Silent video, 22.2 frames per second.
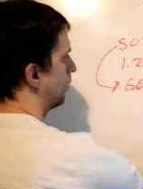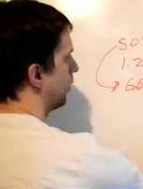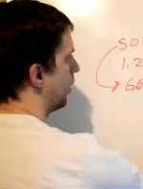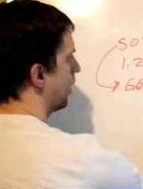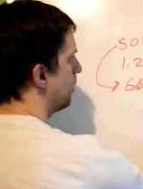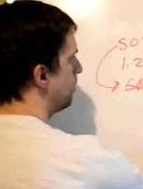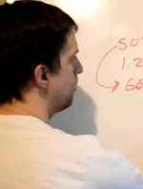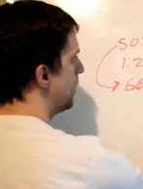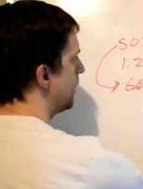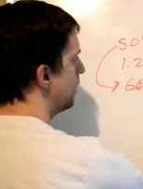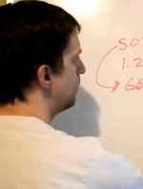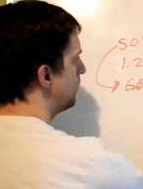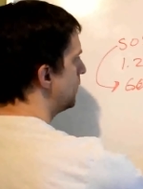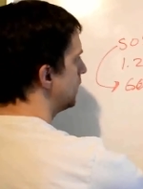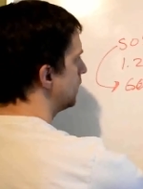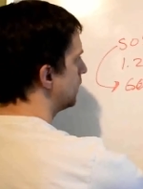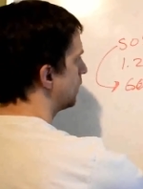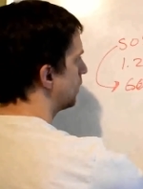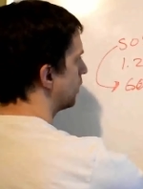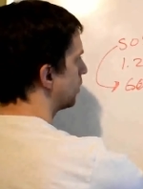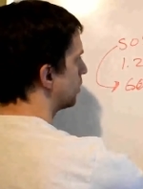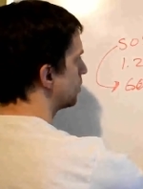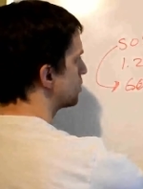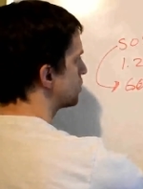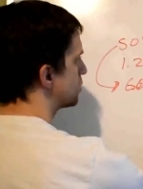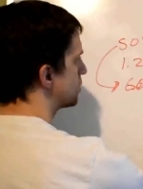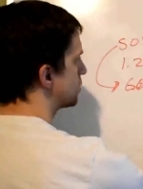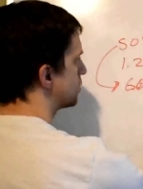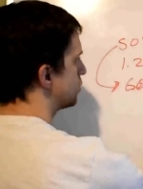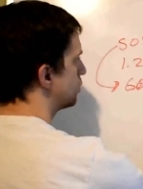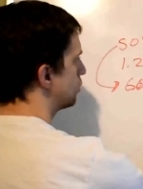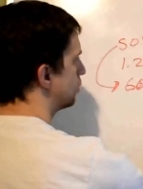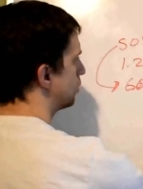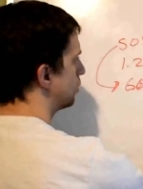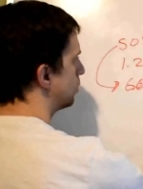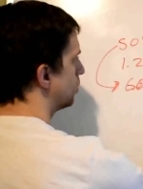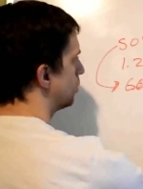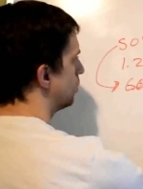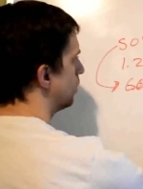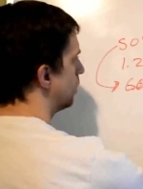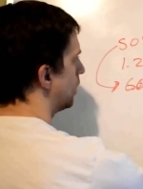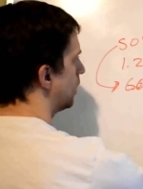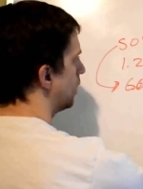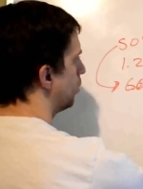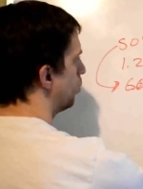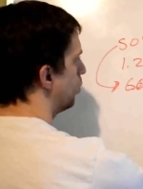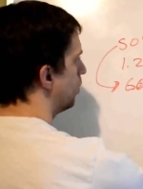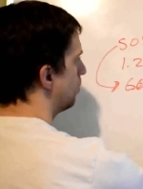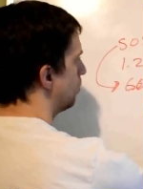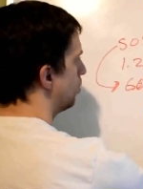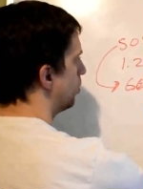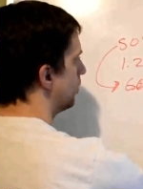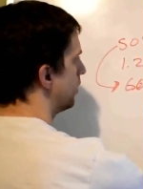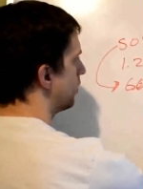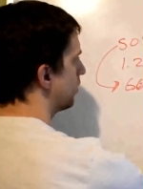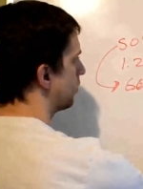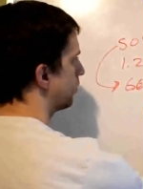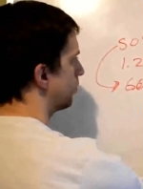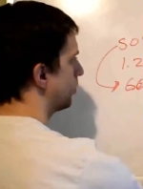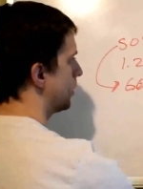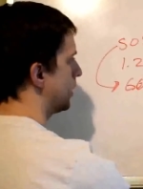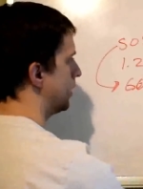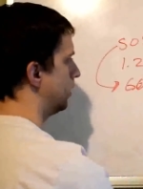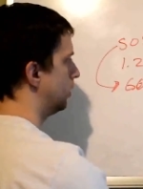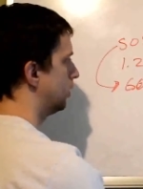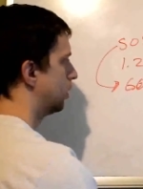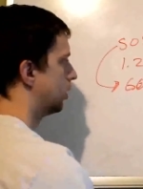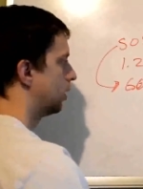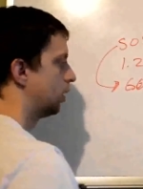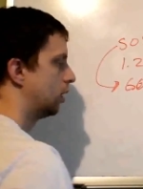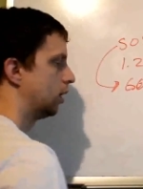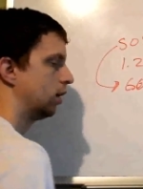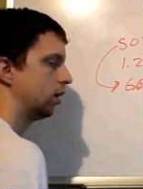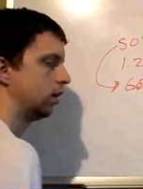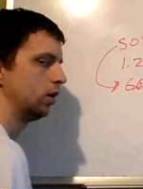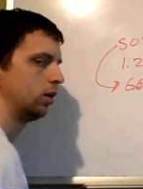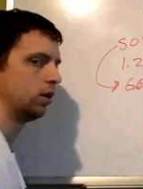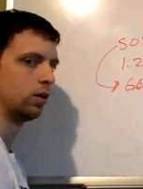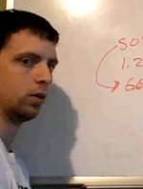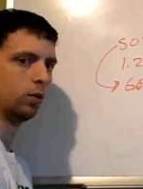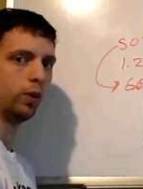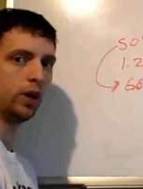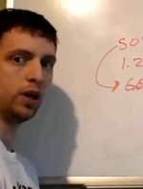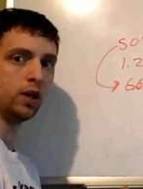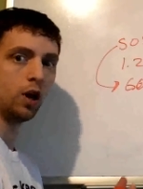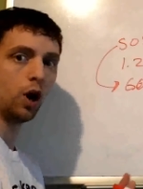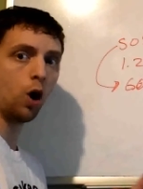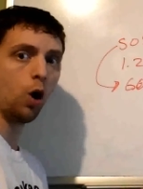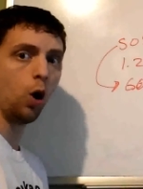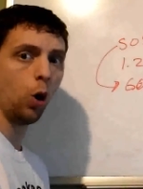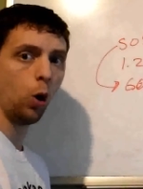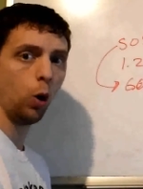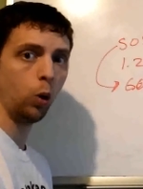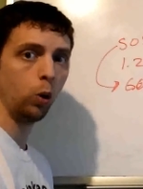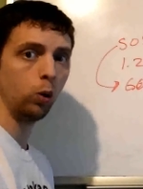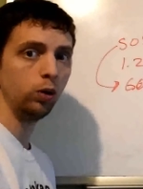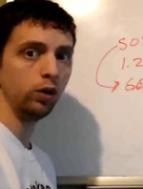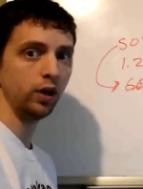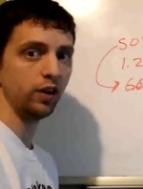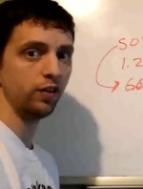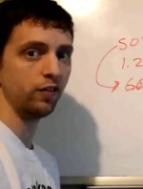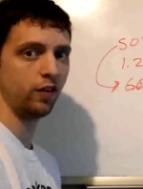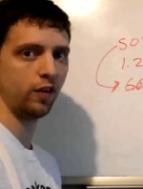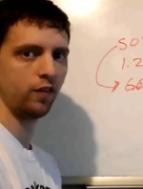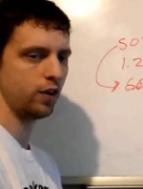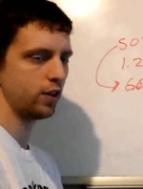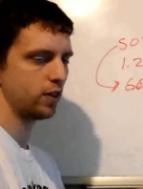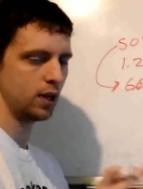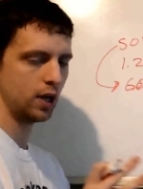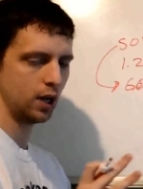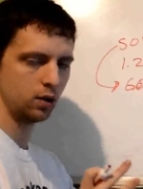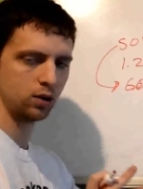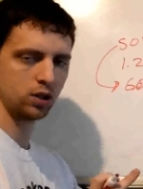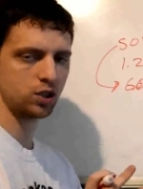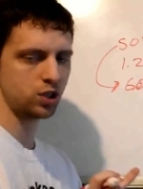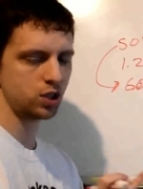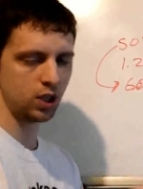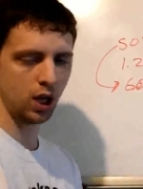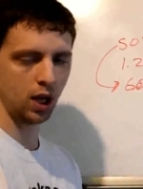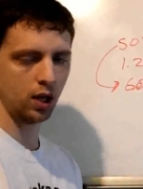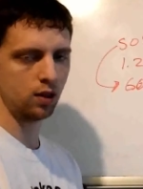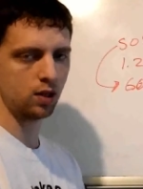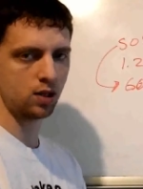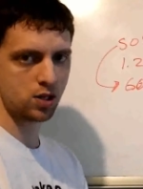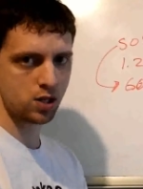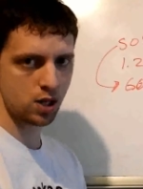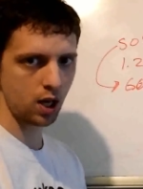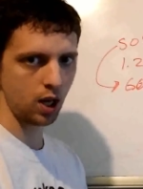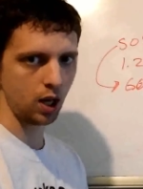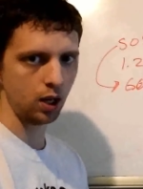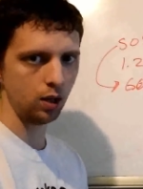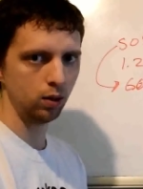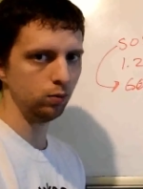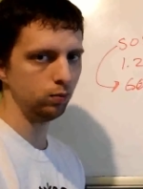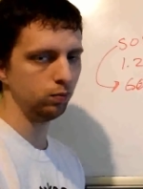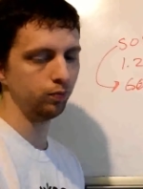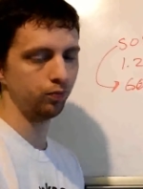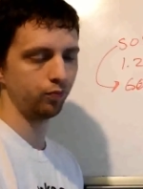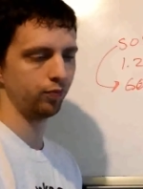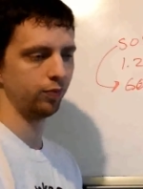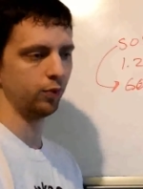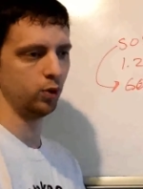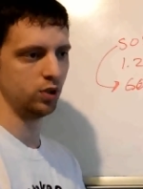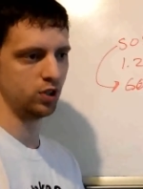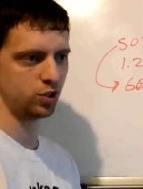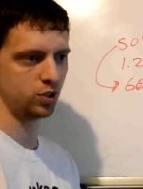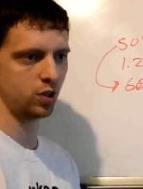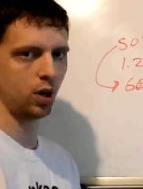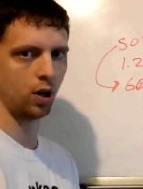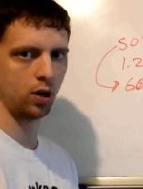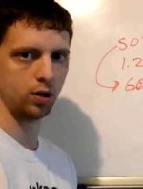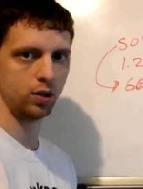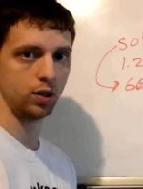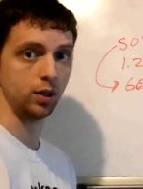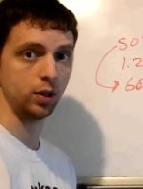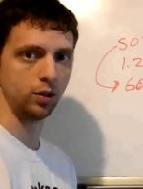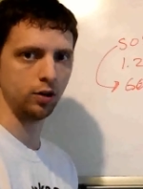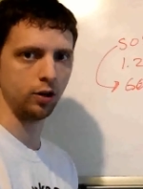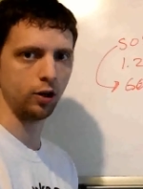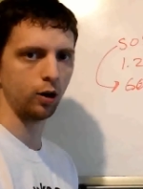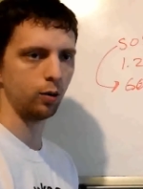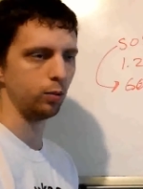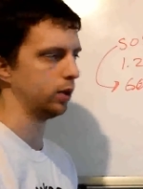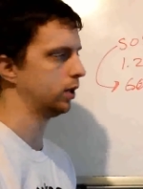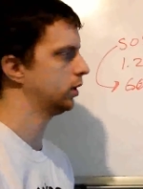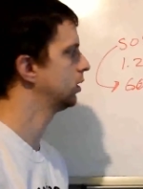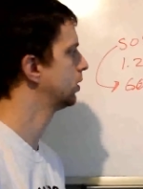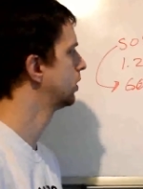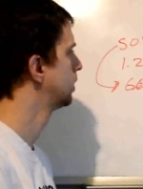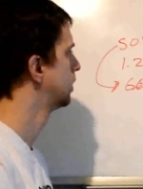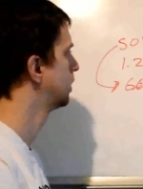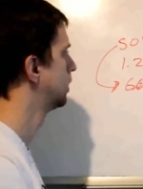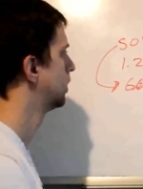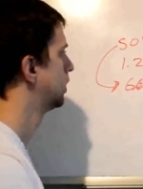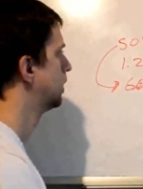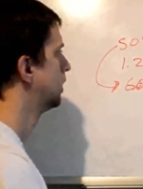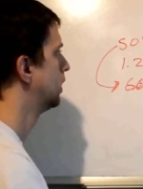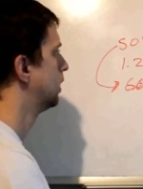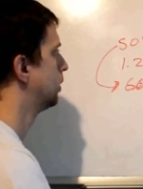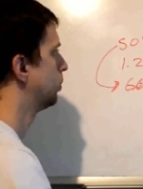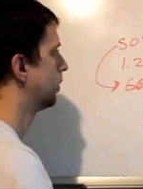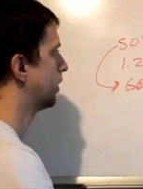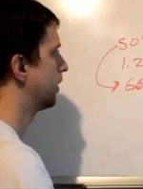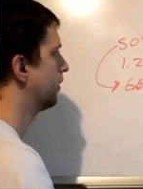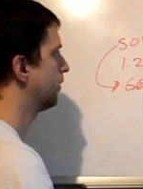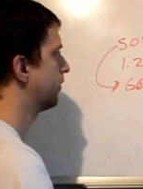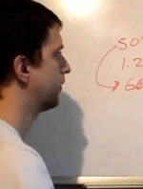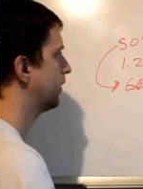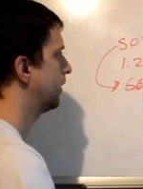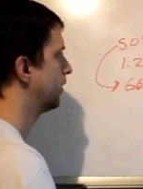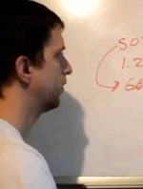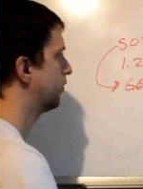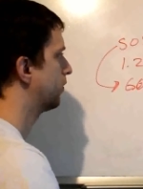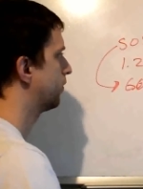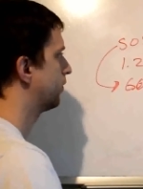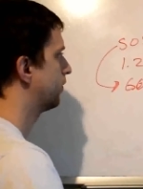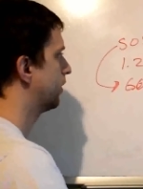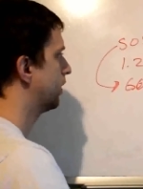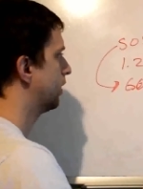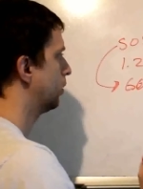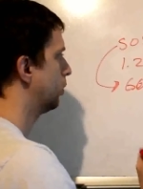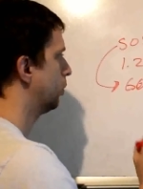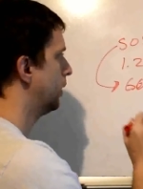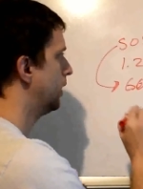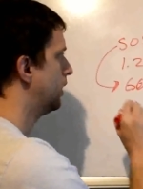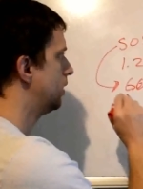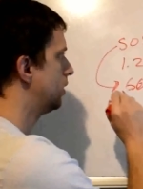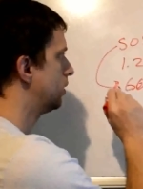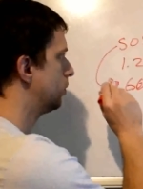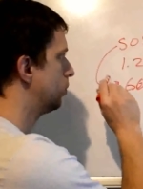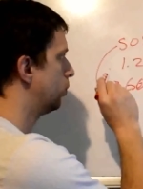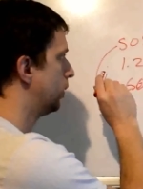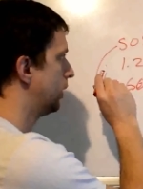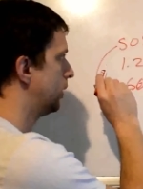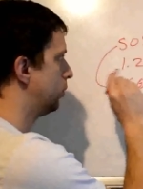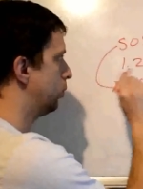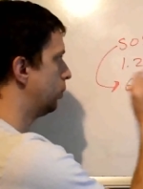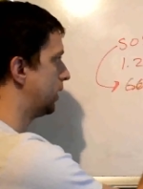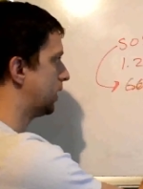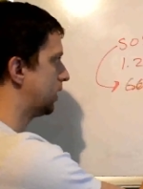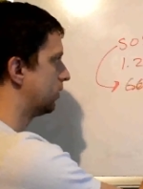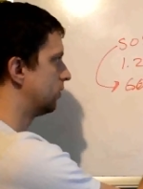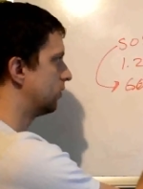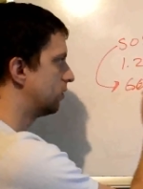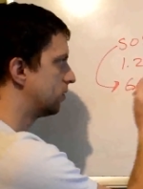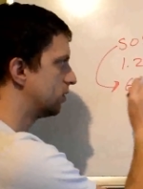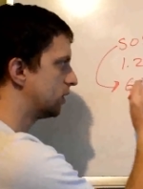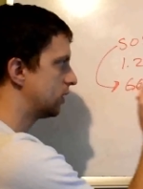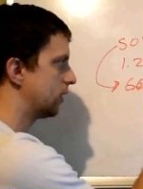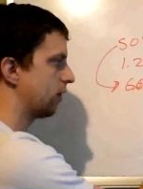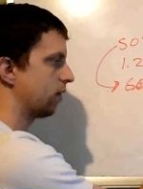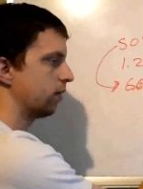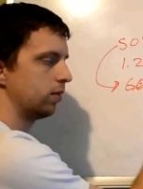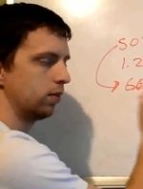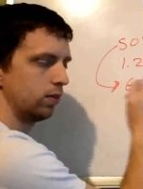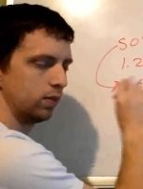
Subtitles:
Right? Maybe it goes to 1.3. And we know if everything else stayed the same, which is hard to determine, but if we can